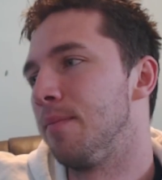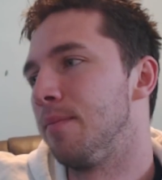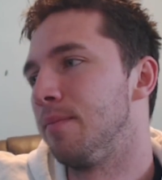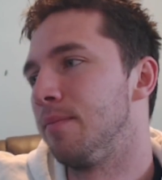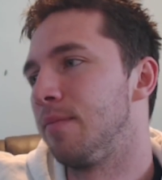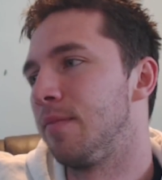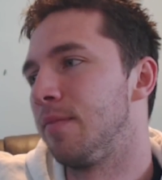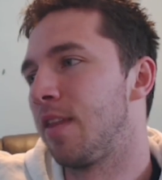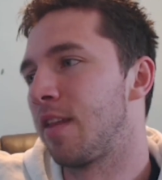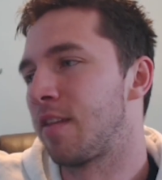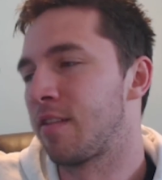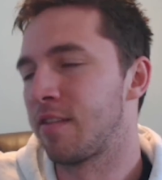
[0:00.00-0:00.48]

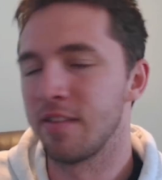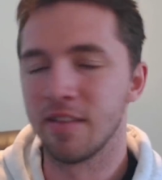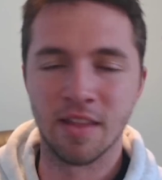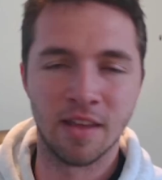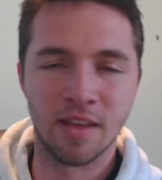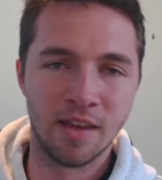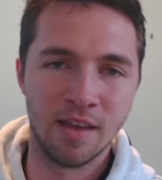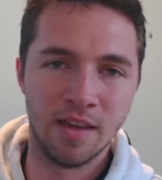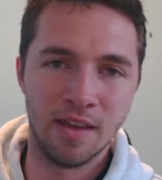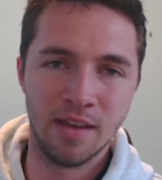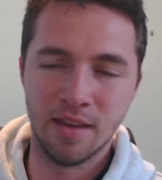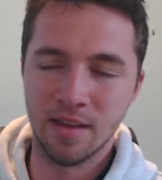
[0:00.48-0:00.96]

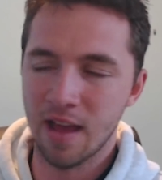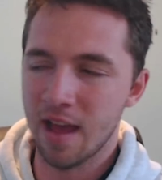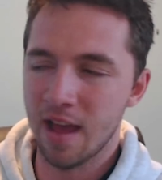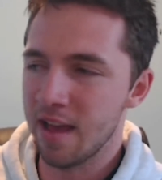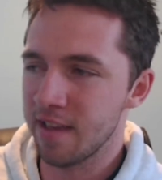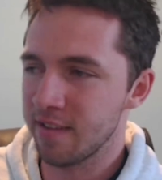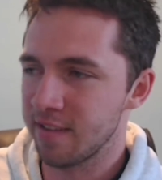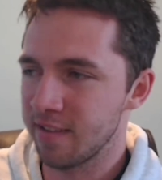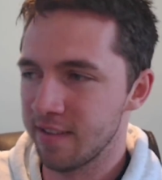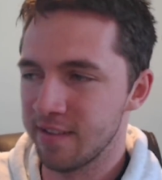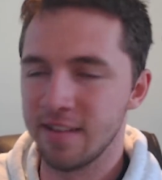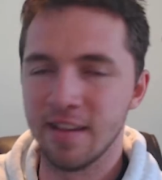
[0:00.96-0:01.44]
the
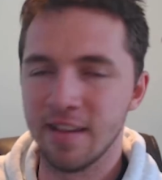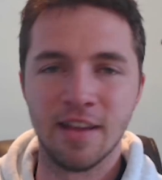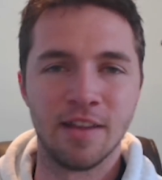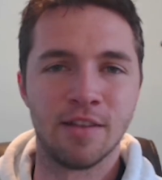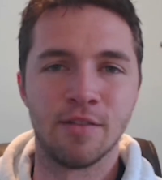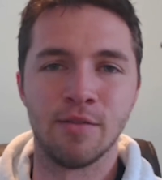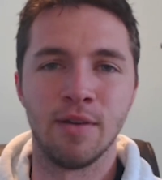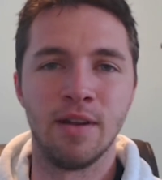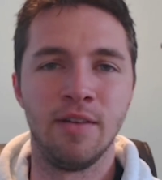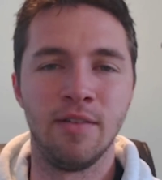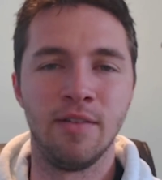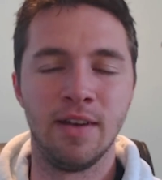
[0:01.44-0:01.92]
SSD
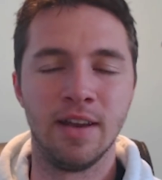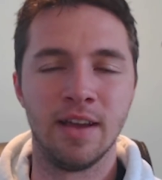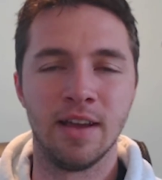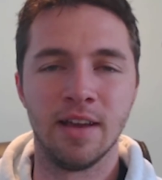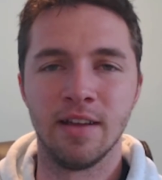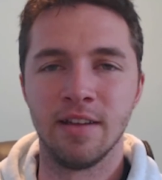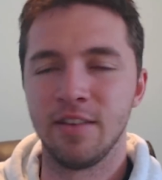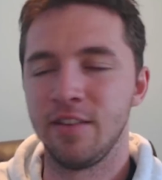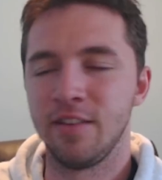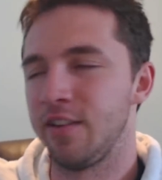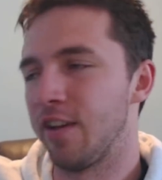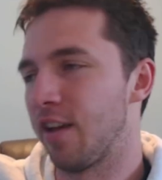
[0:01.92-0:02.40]
is really, really
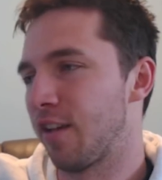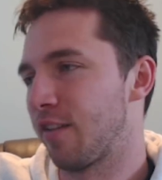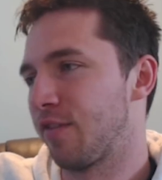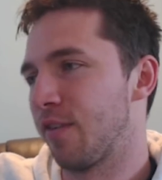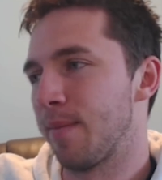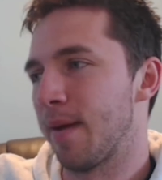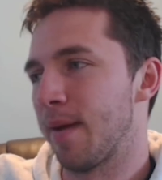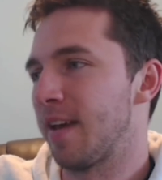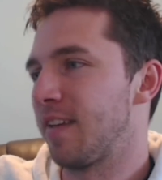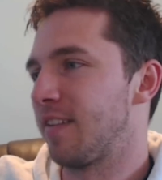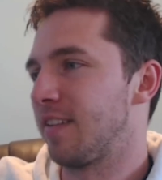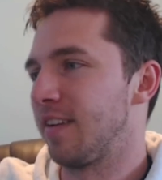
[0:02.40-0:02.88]
good just for
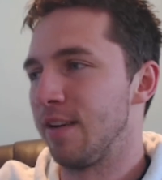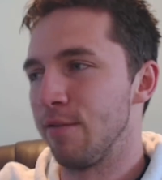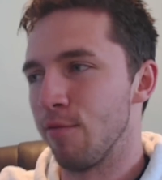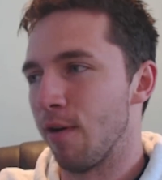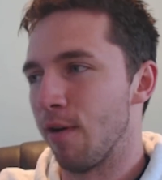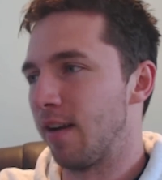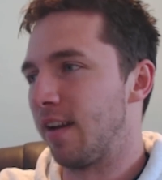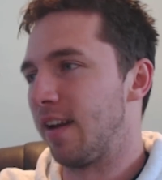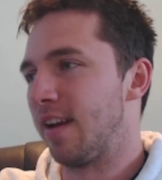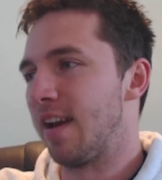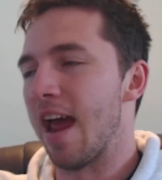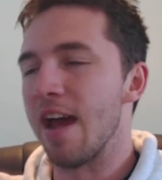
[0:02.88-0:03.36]
basically
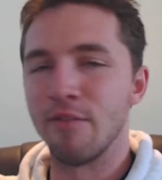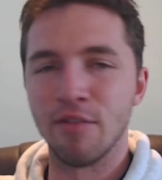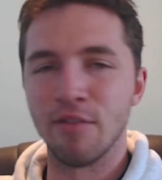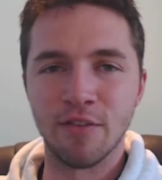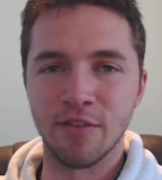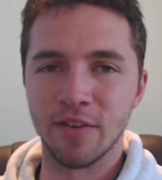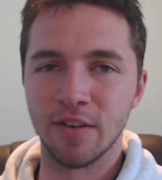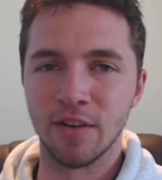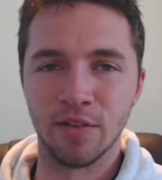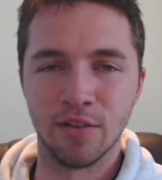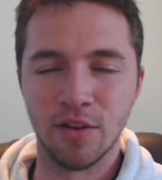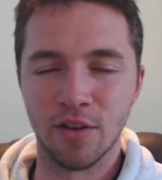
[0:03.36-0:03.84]
running
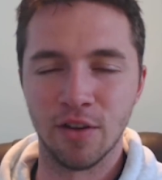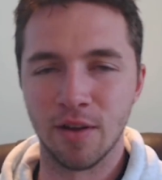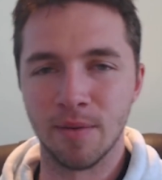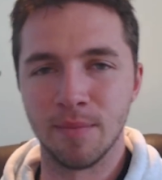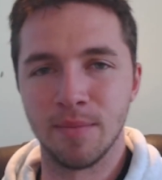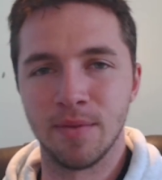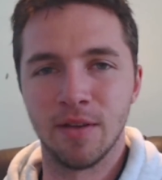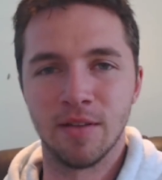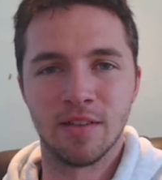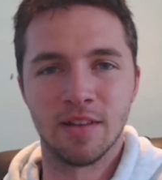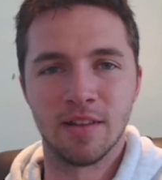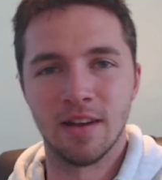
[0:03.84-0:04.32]
everything on your
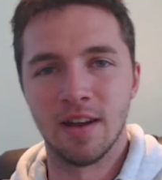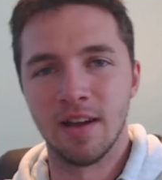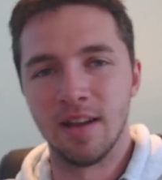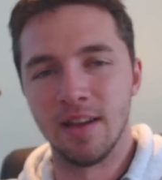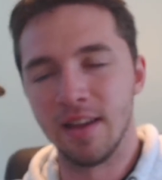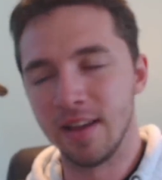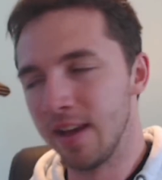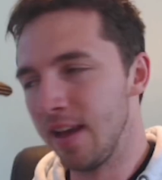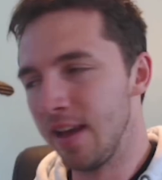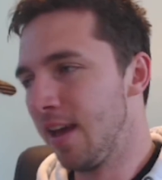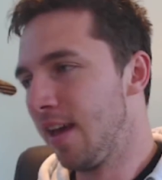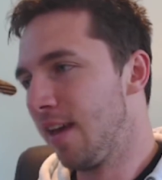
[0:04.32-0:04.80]
computer,
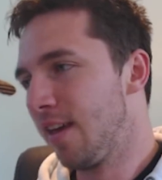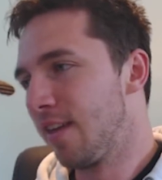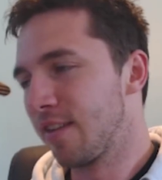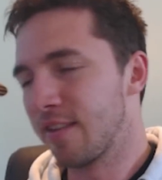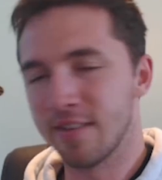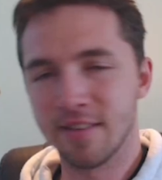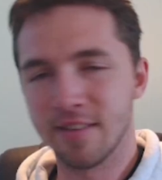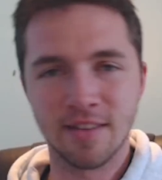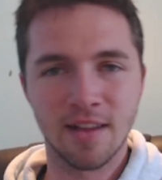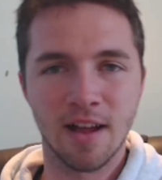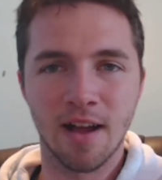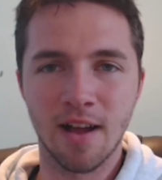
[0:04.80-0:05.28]
like
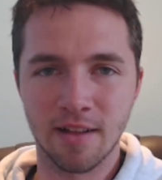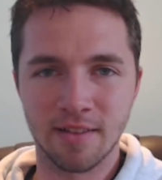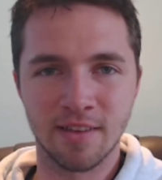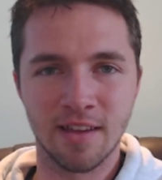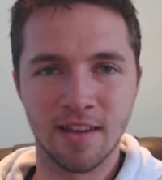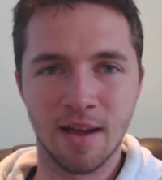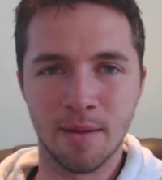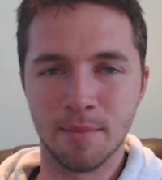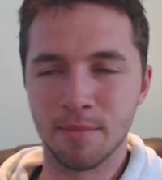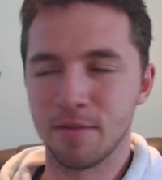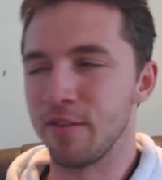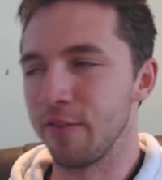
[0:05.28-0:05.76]
start
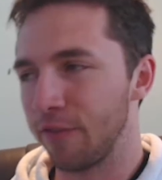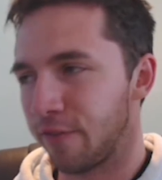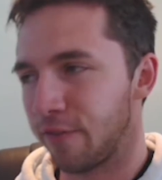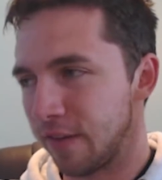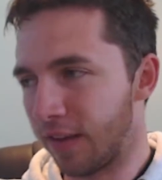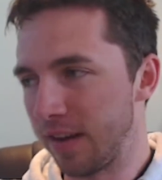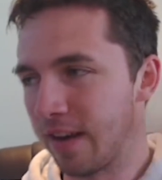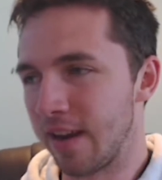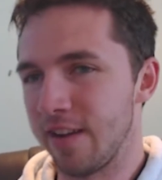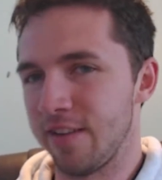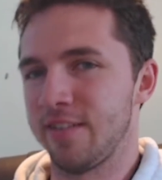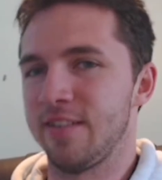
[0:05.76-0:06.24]
up to
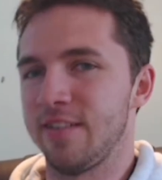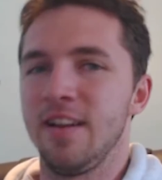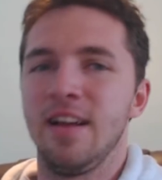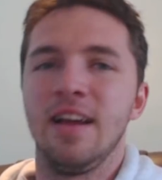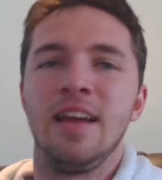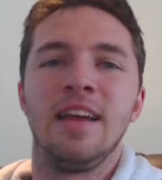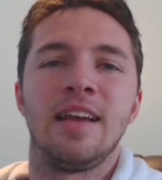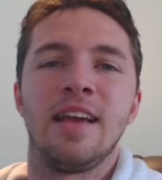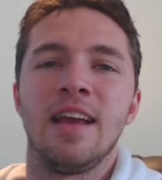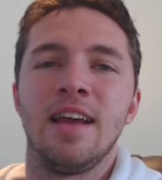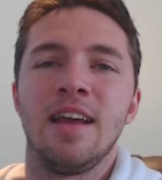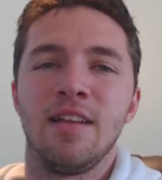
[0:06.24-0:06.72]
finish.
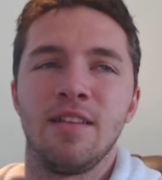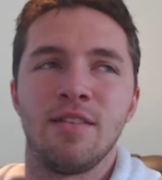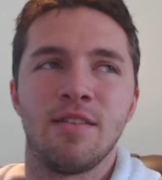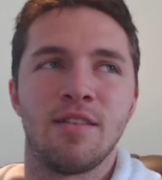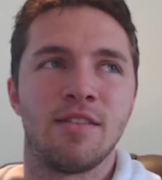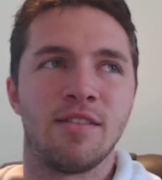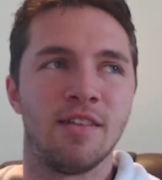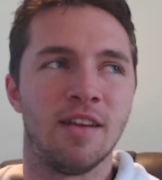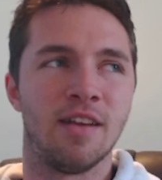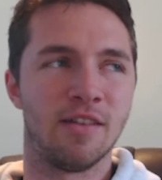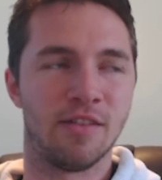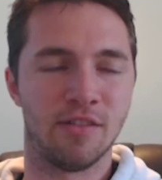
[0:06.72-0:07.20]
Like
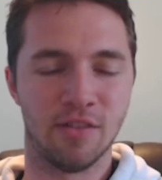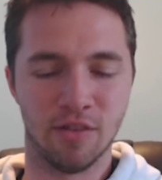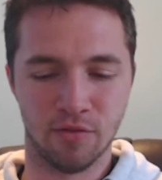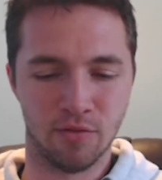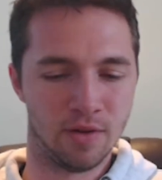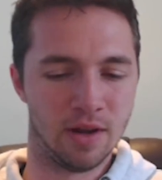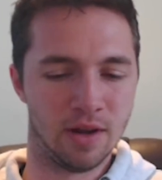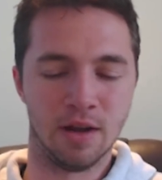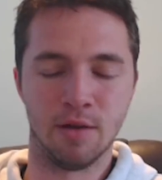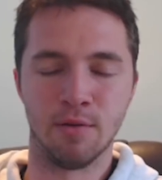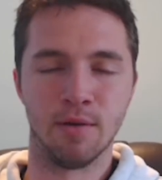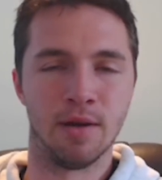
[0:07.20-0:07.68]
it's just
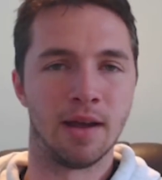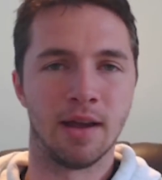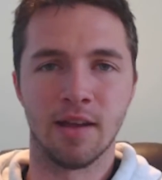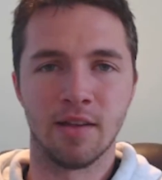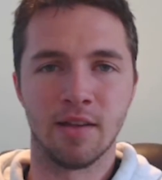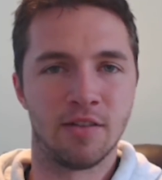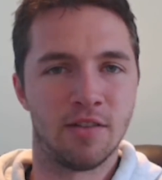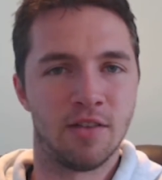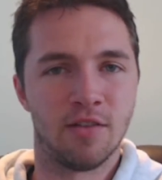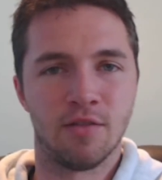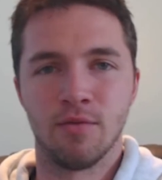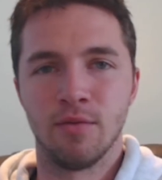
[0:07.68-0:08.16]
really quick.
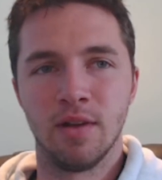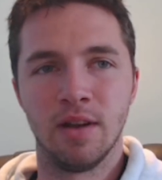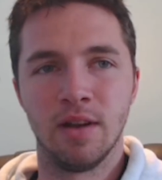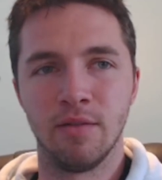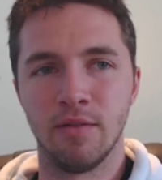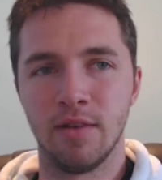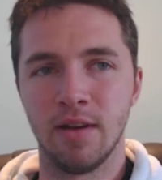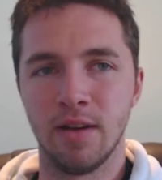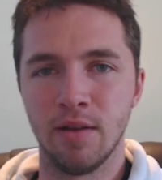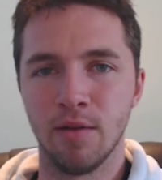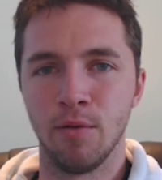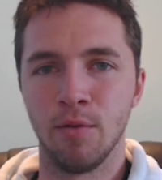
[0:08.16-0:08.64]
It's just really,
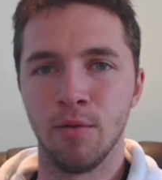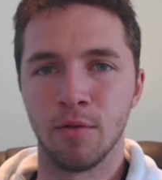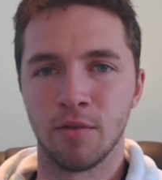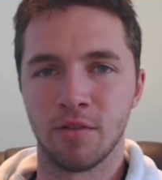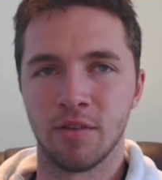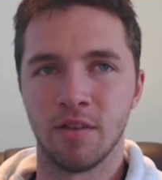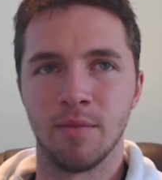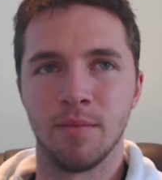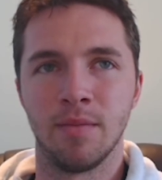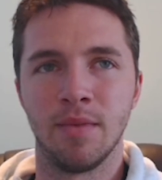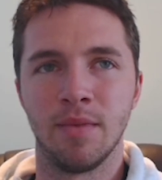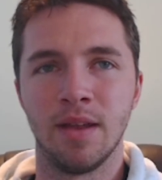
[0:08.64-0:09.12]
really
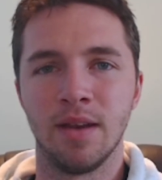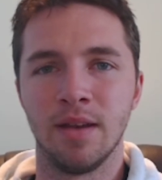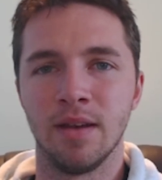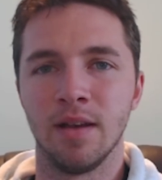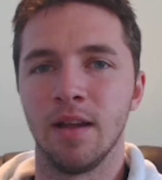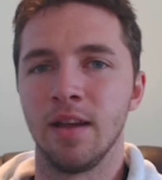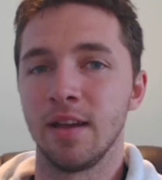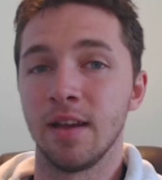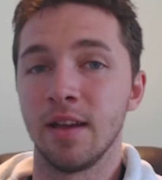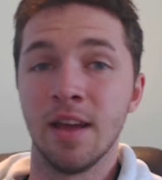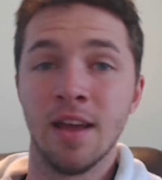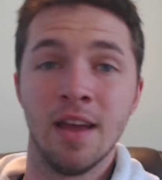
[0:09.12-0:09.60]
awesome. I mean,
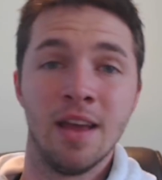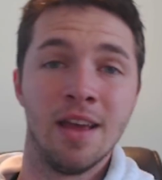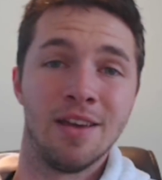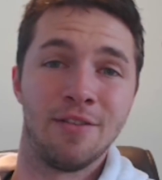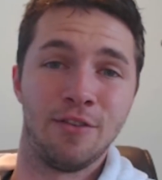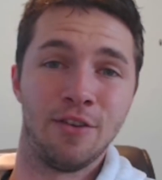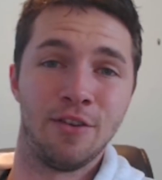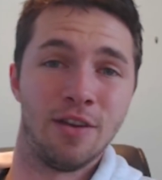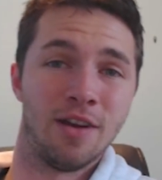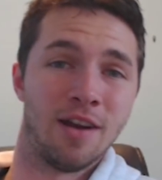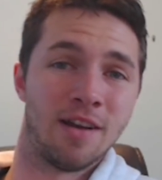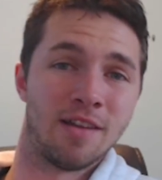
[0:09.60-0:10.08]
like
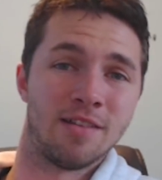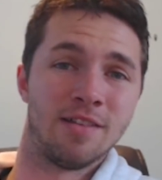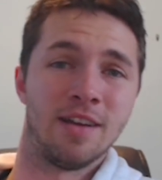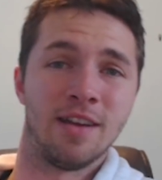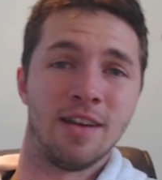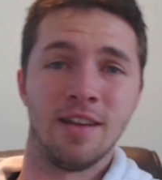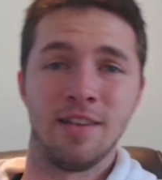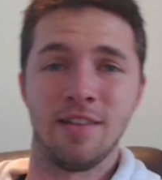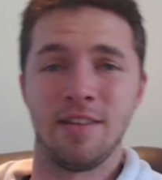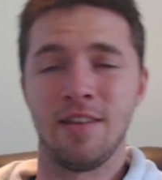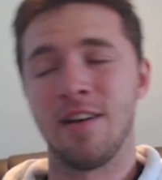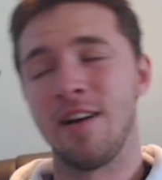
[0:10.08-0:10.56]
if you guys
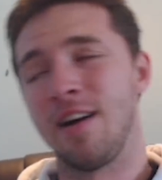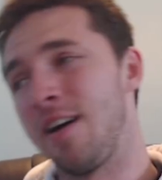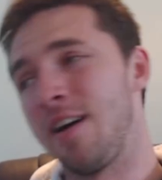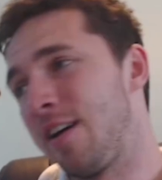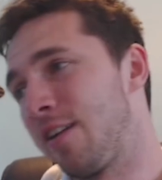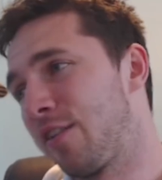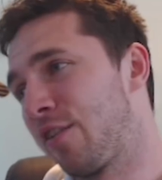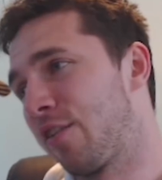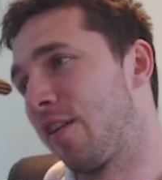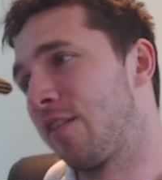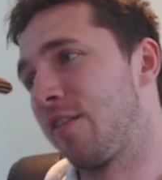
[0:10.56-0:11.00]
look into your hard drives